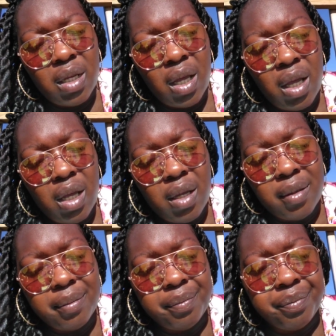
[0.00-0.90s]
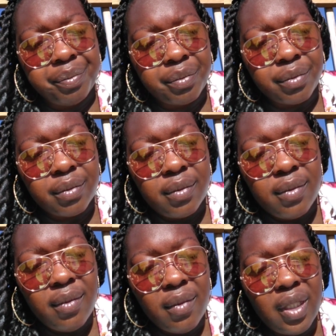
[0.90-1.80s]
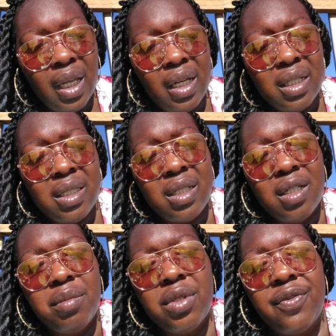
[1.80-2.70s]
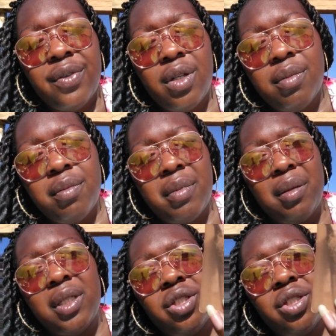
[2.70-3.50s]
And it stems from maybe